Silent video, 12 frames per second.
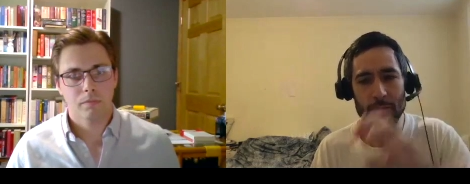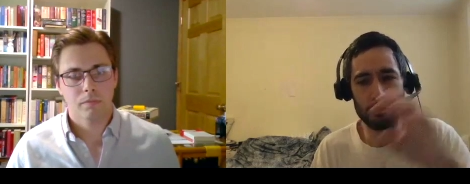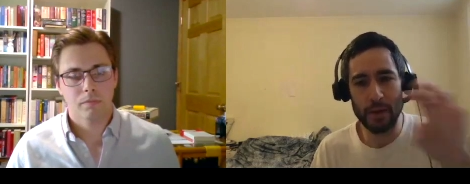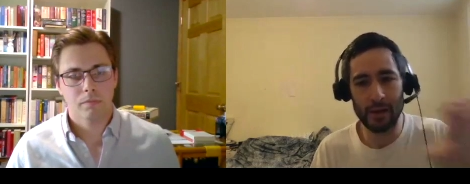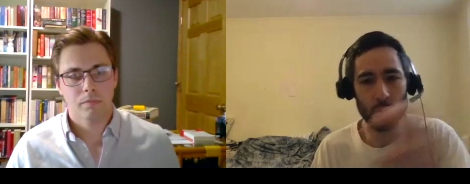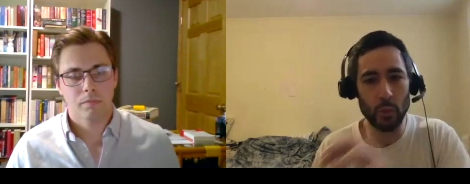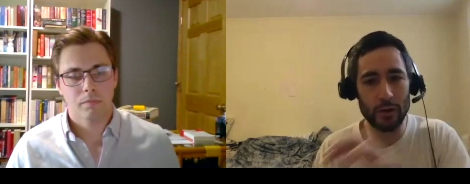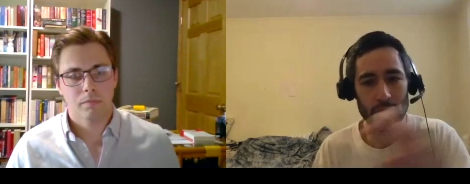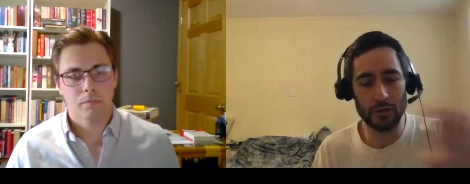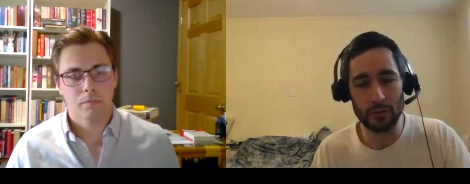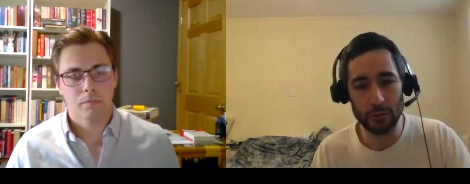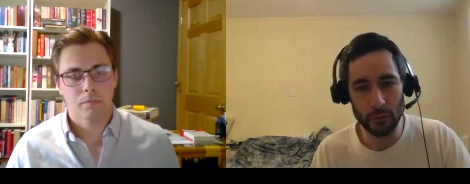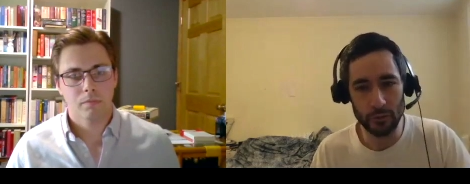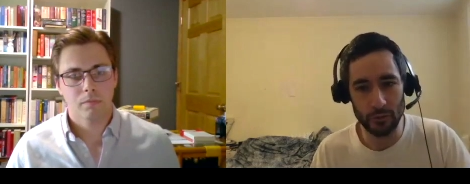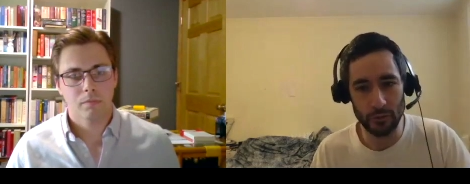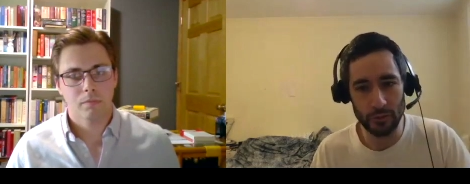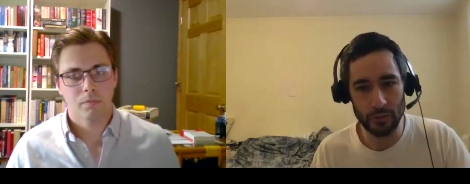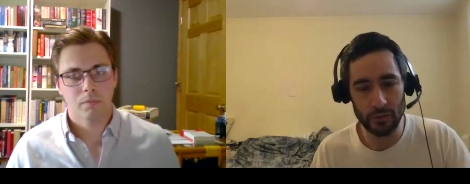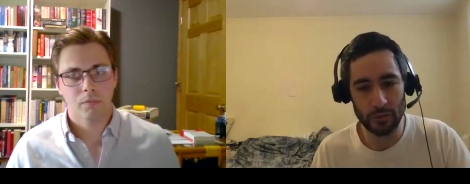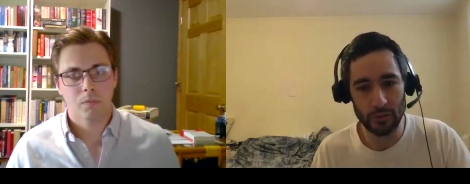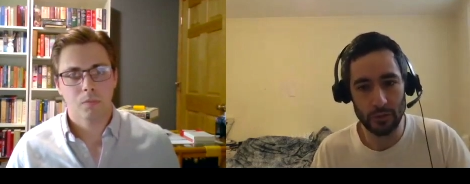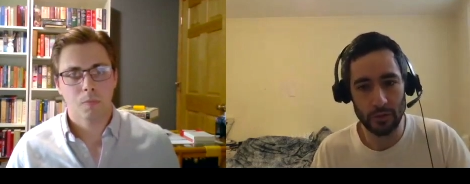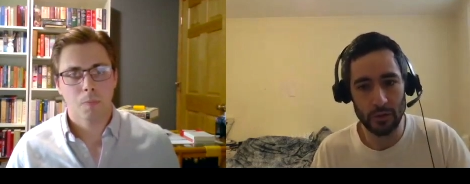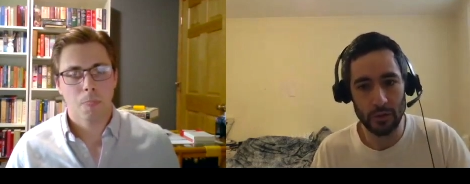Speaker 1: picking winners and losers
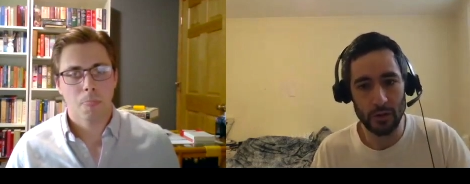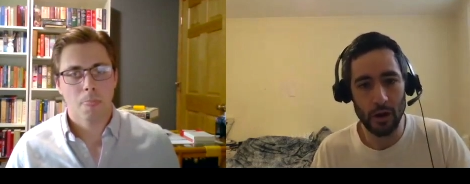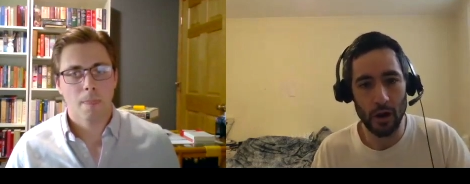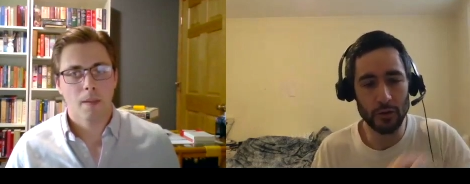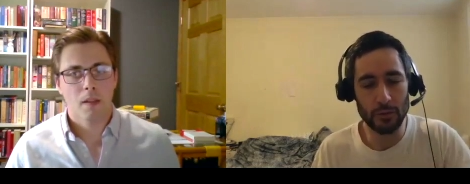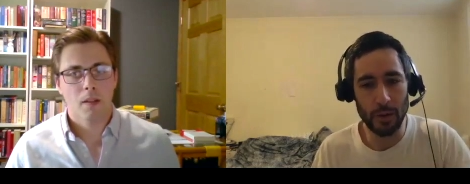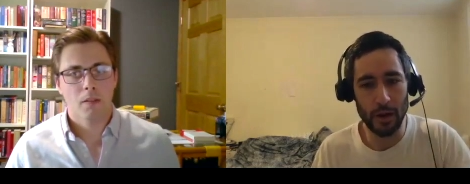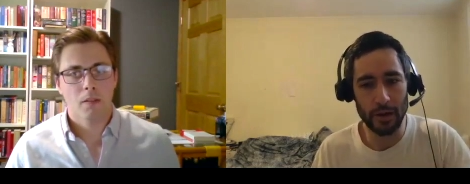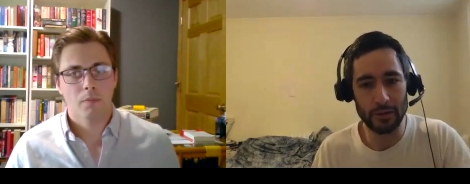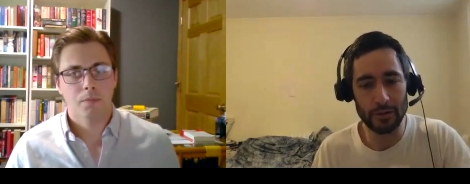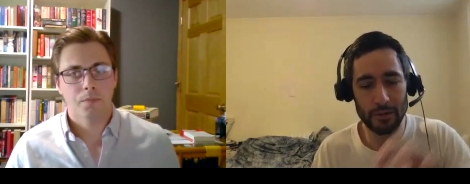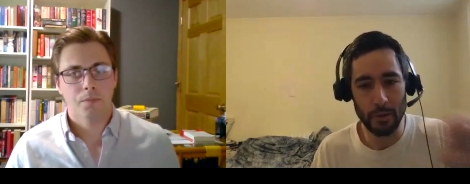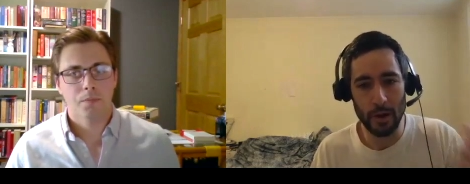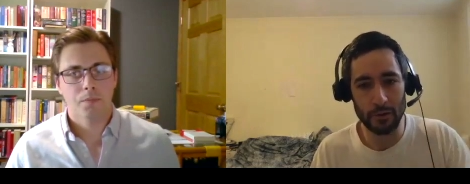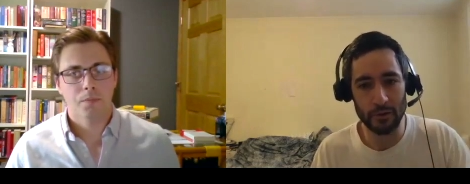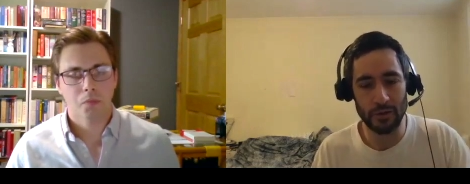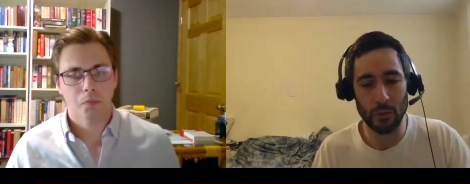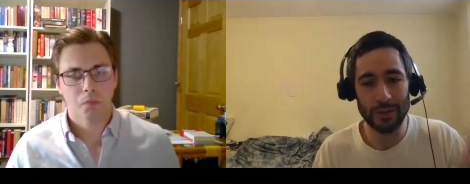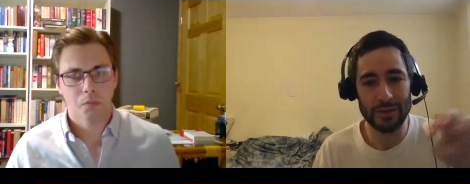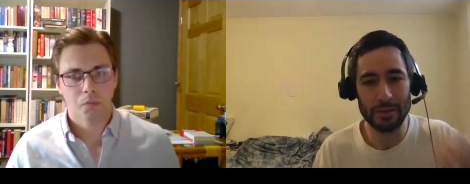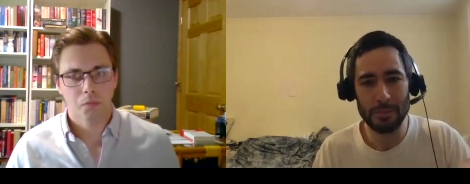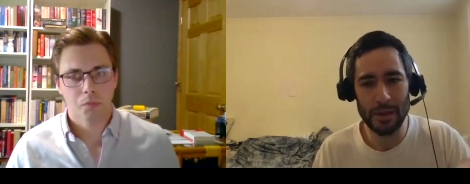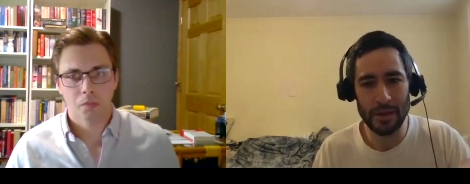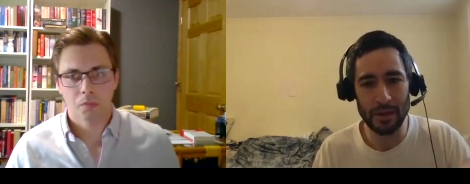undermines democracy when to
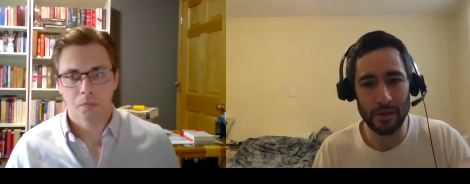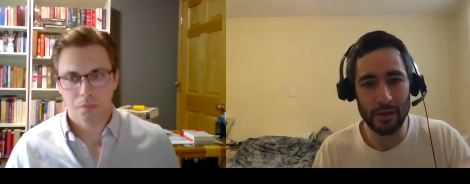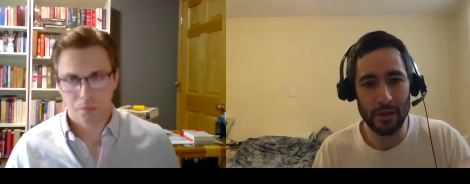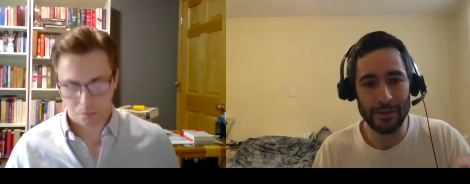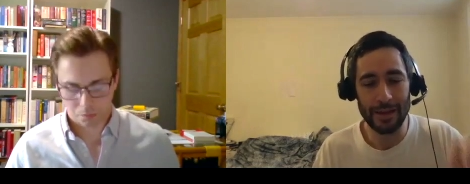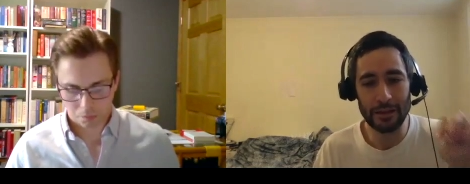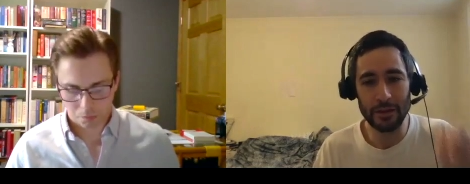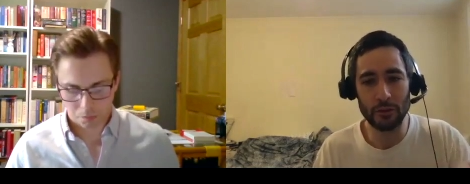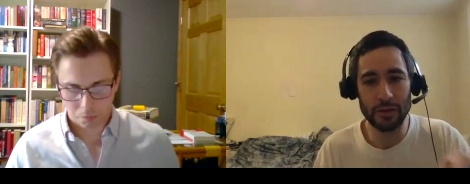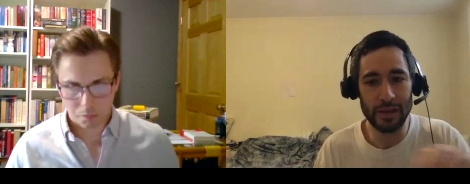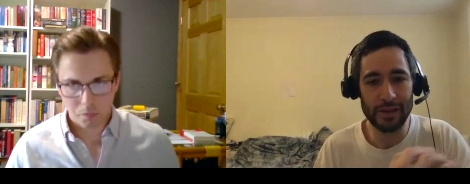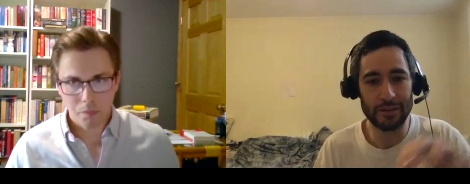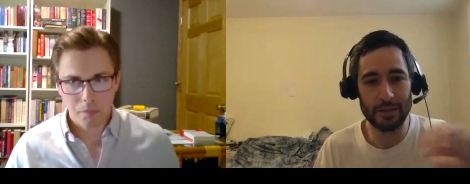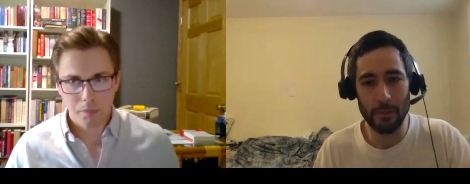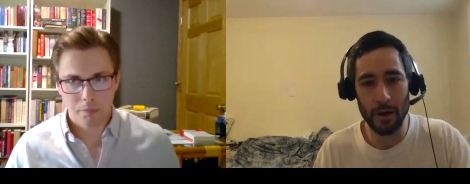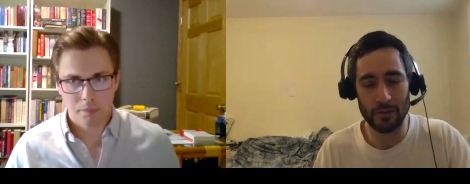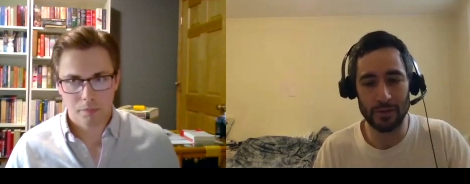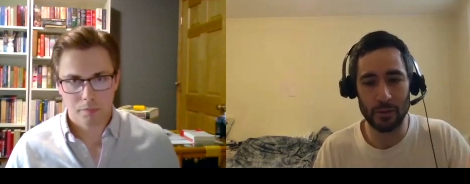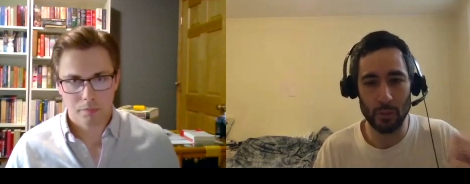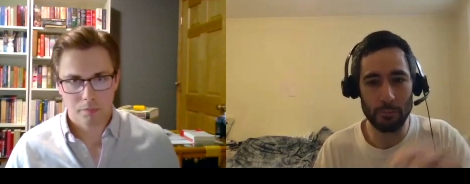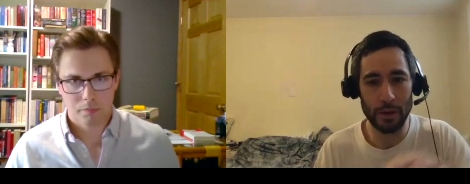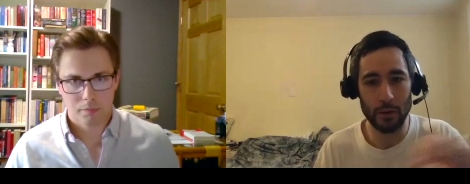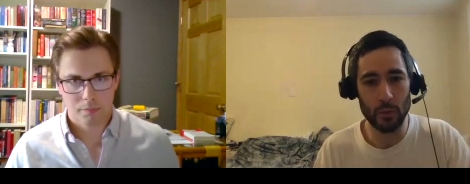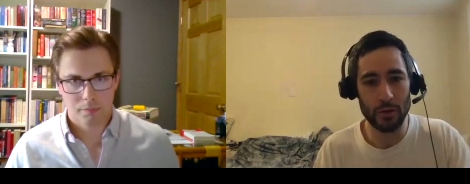me that literally is democracy we
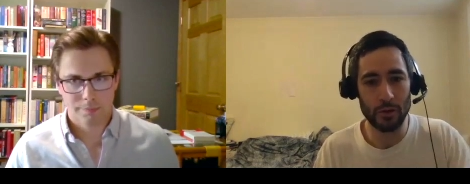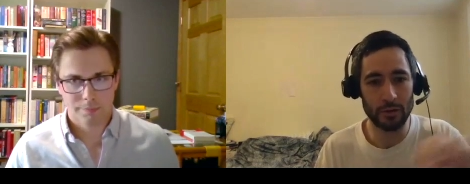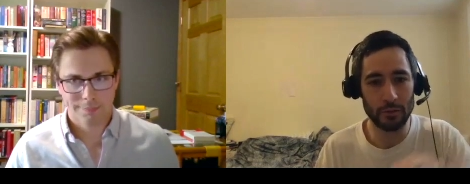pick winners and